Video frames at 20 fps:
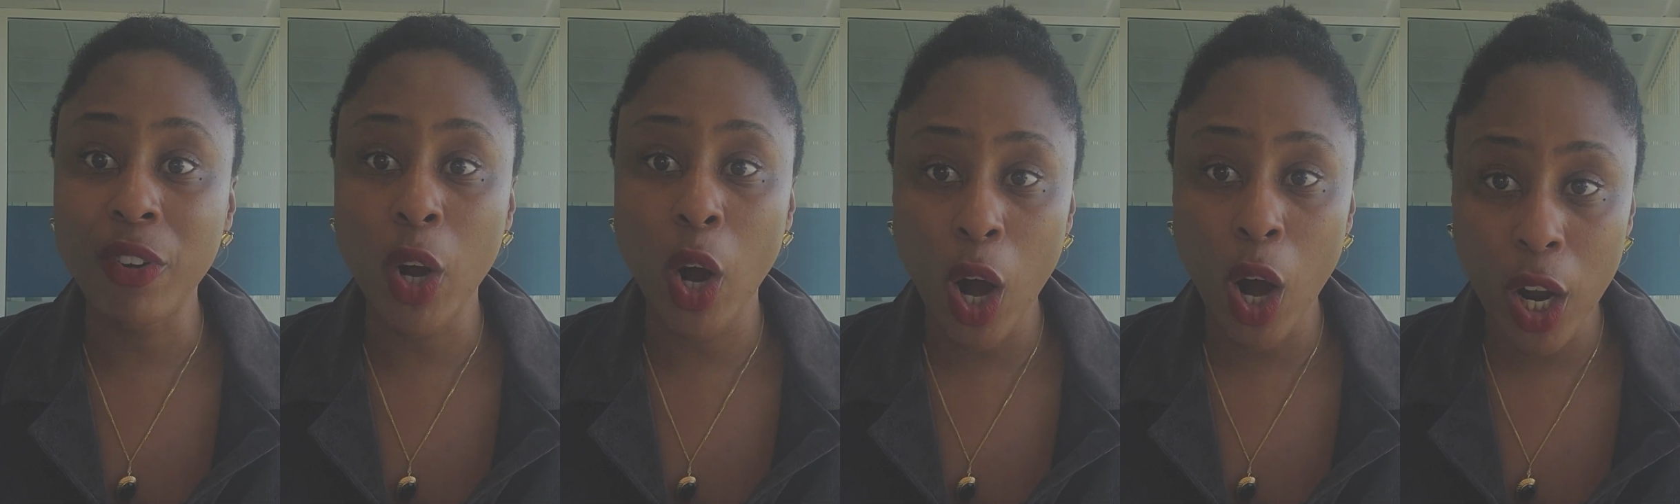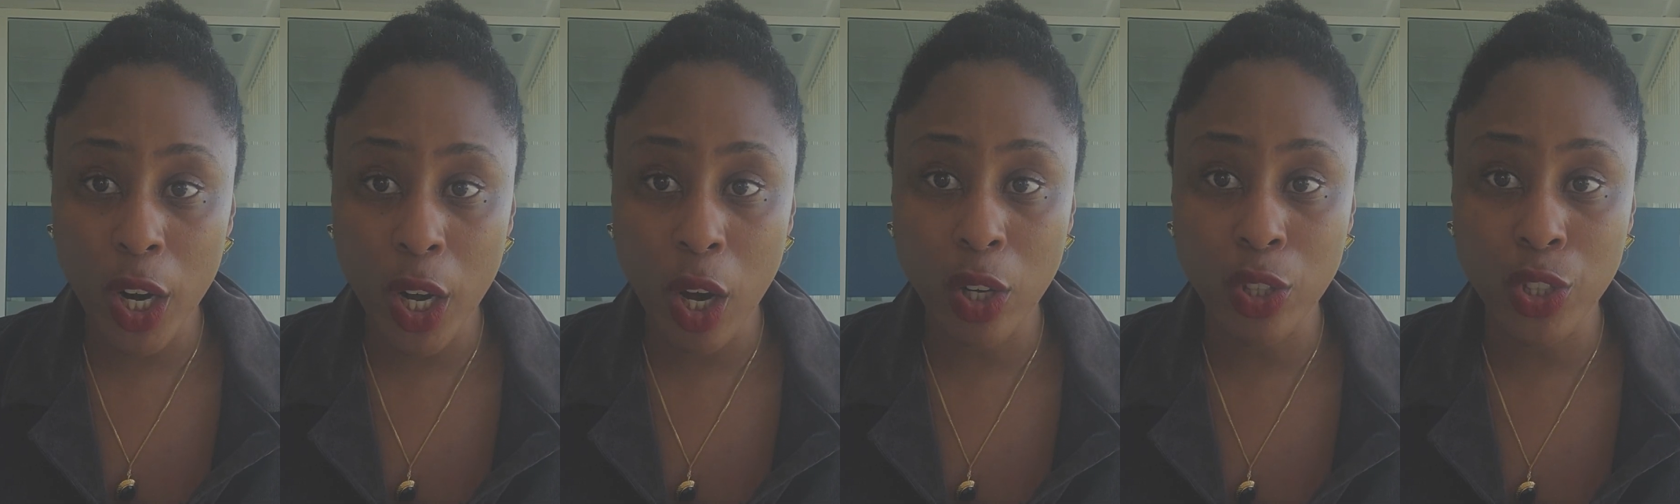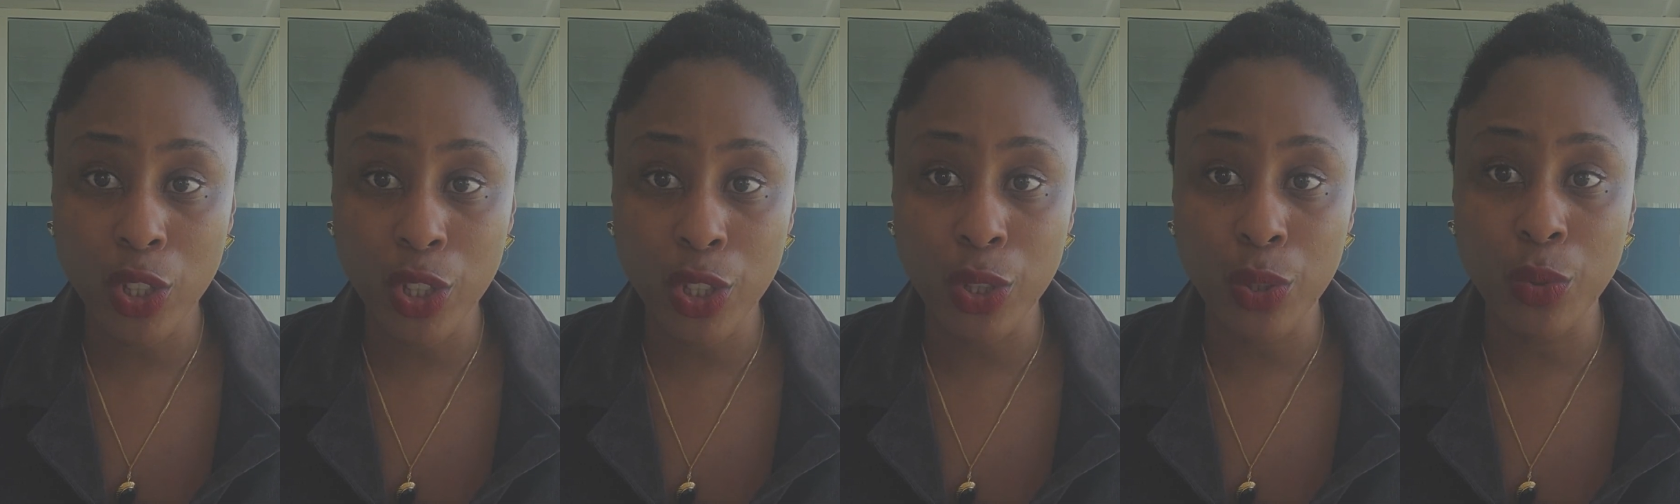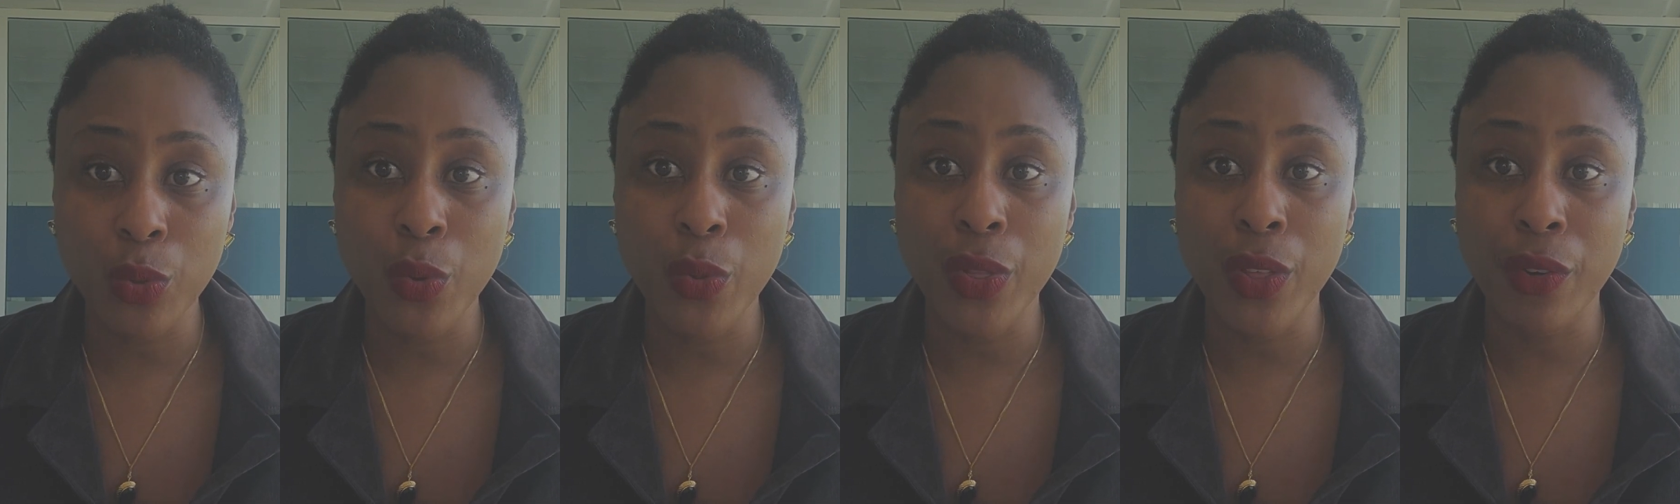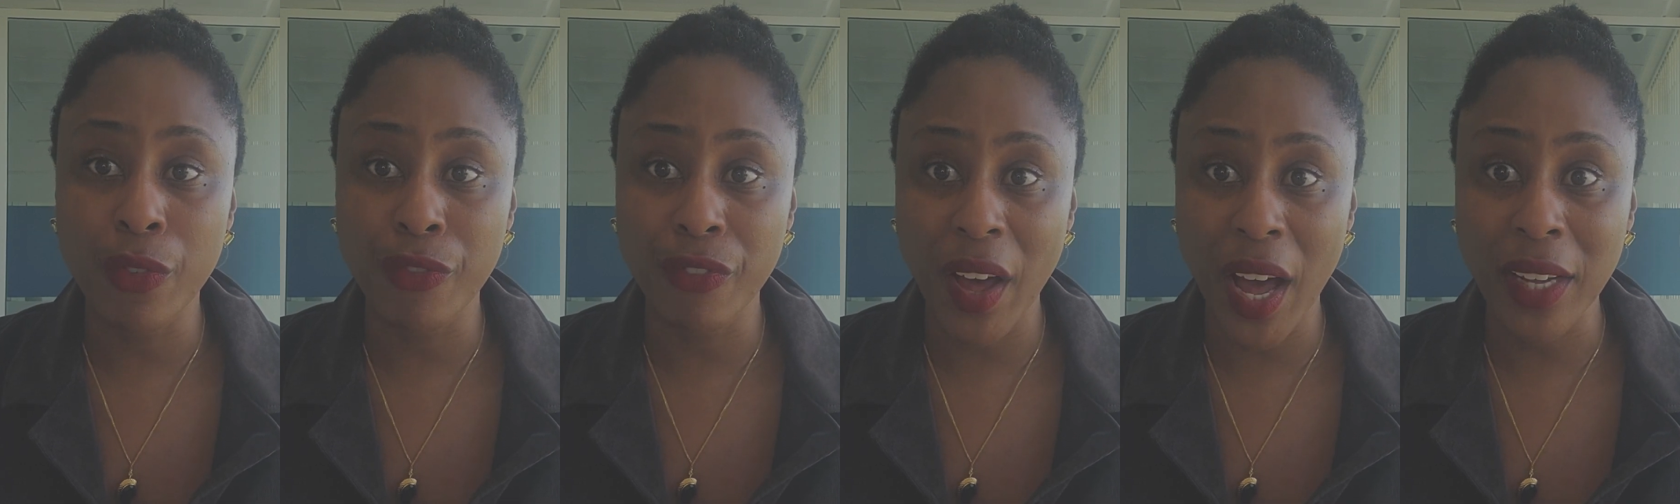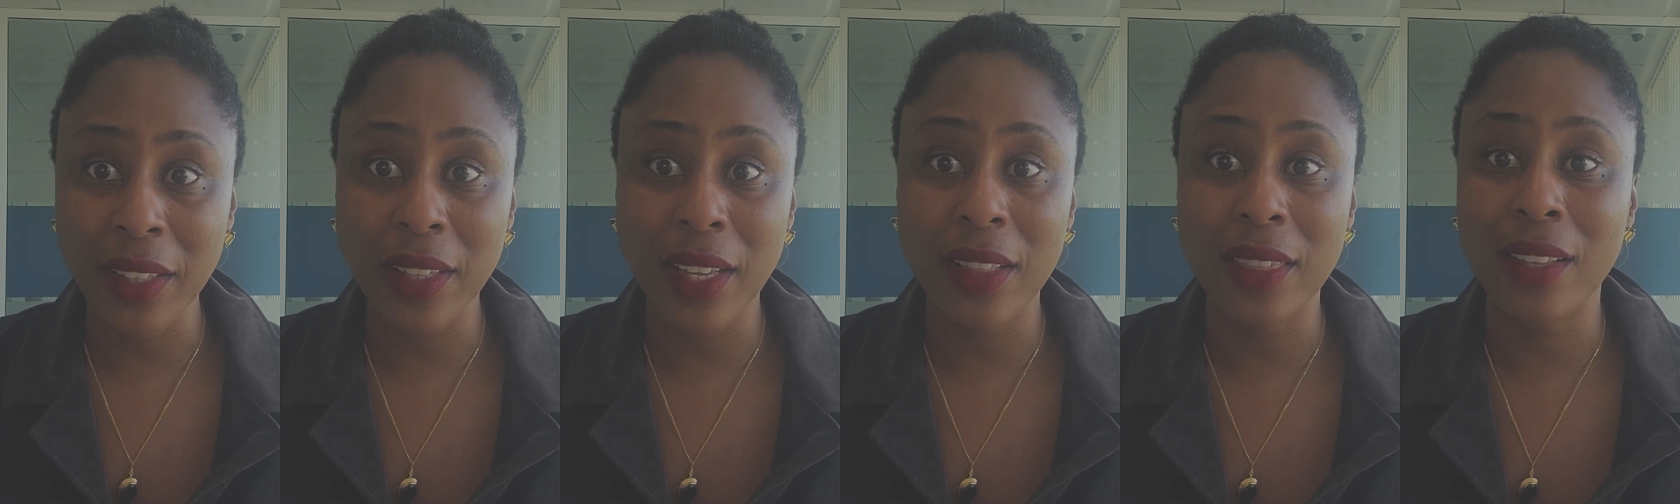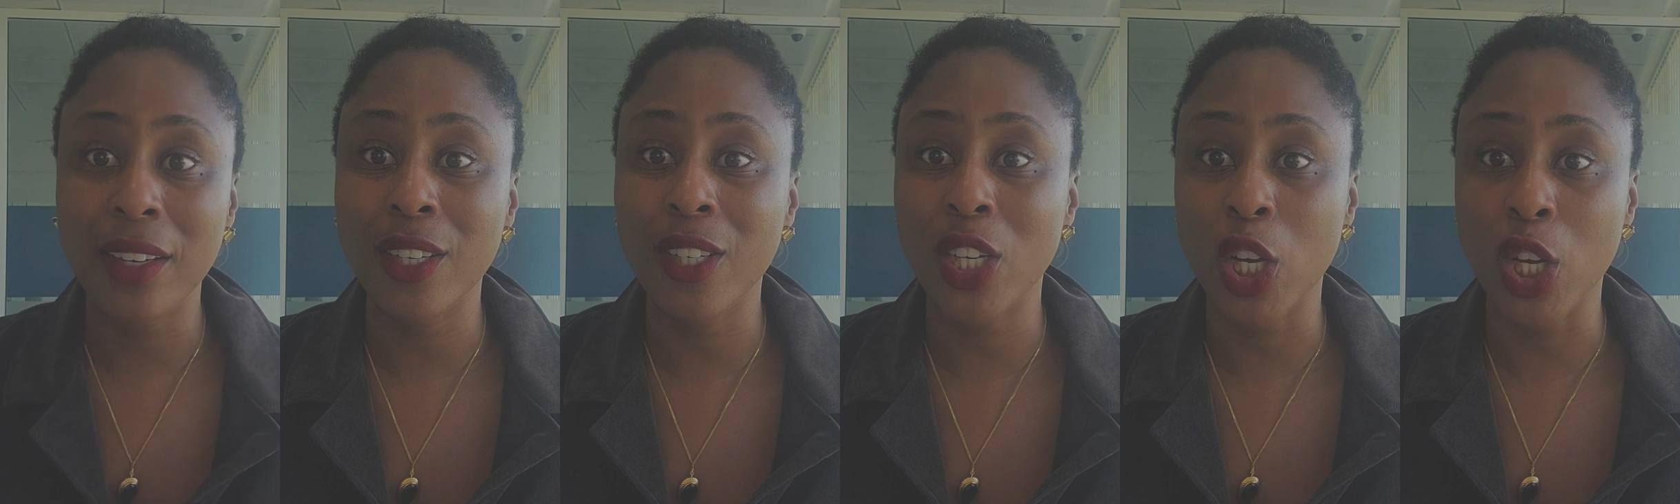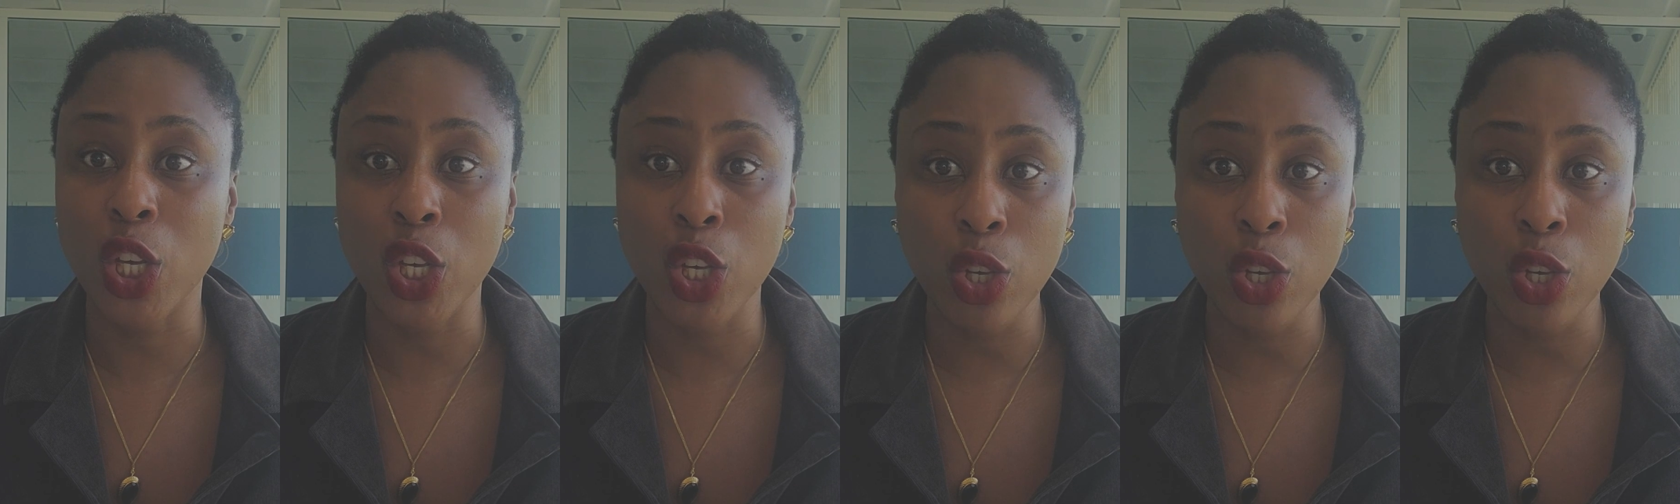caught on to the fact that there's a